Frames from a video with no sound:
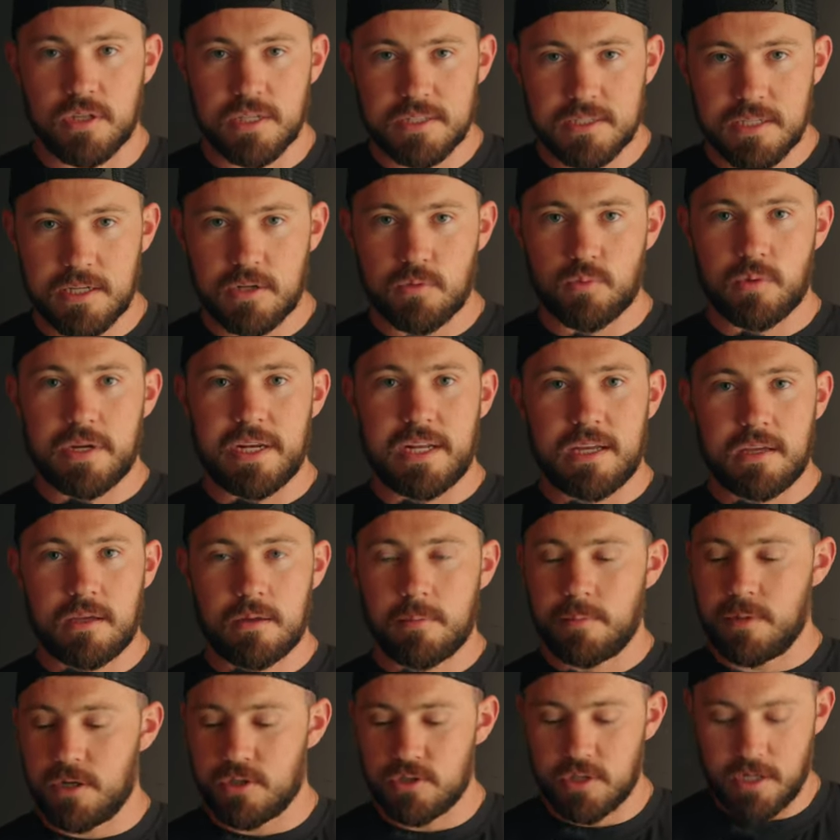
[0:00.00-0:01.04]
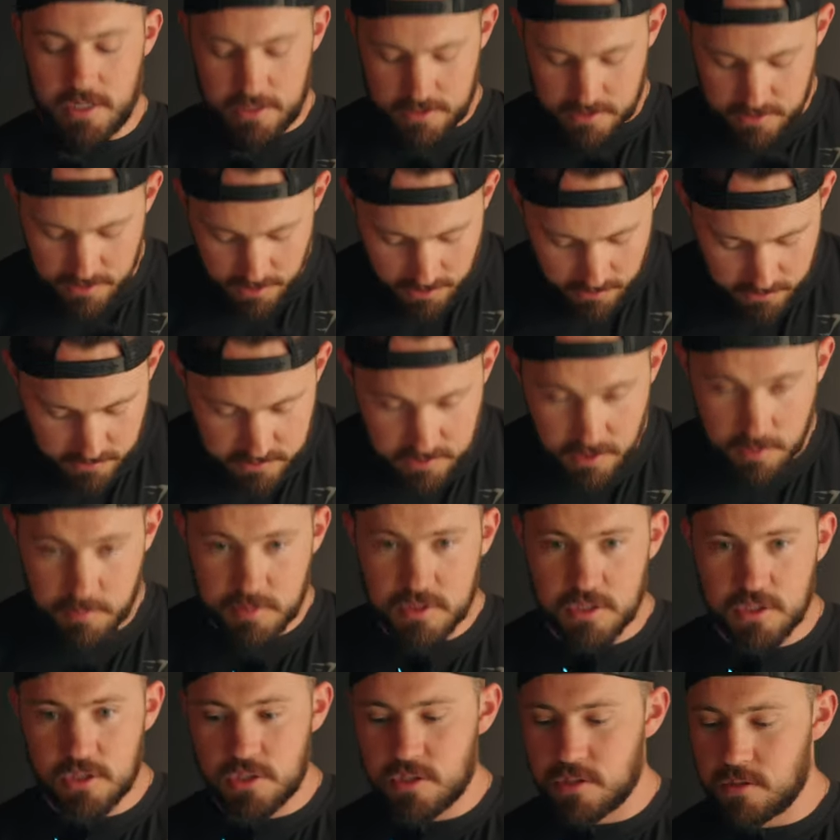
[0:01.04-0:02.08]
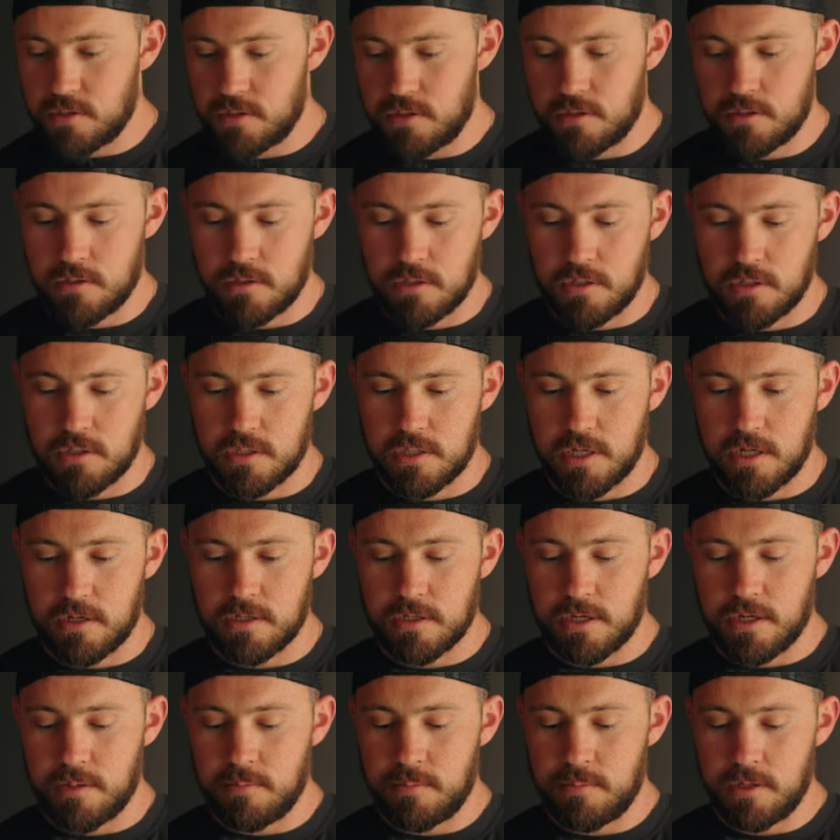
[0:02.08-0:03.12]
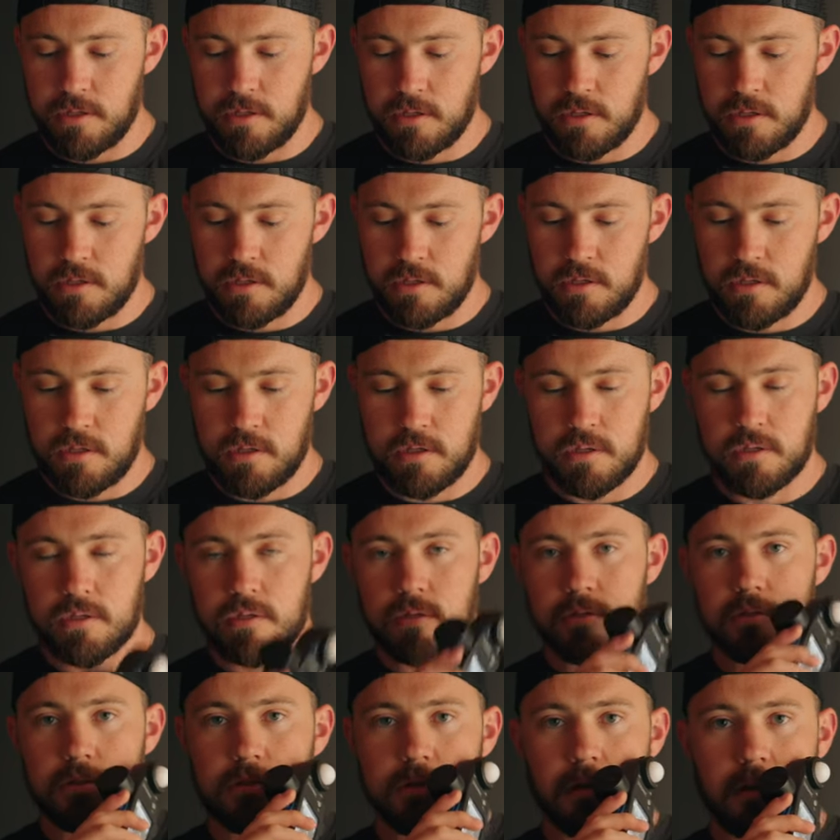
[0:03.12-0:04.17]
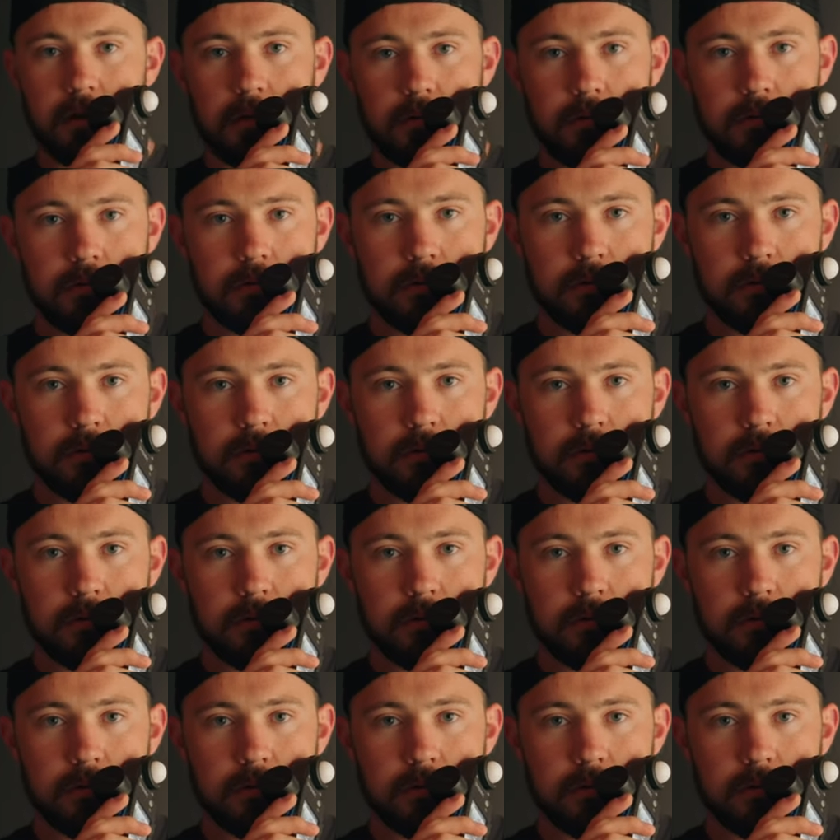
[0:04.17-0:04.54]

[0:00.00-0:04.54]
let's get a reading. I'm gonna try and stay in the same position the entire time. So